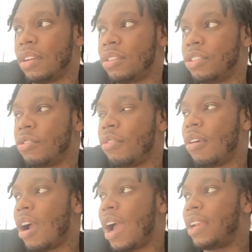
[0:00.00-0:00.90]
you know,
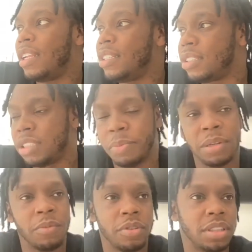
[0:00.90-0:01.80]
I need to spend
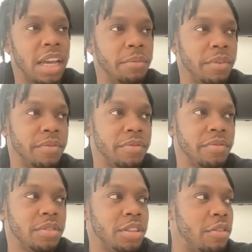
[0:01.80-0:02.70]
more time with,
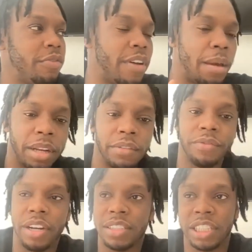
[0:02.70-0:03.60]
you know, family and friends.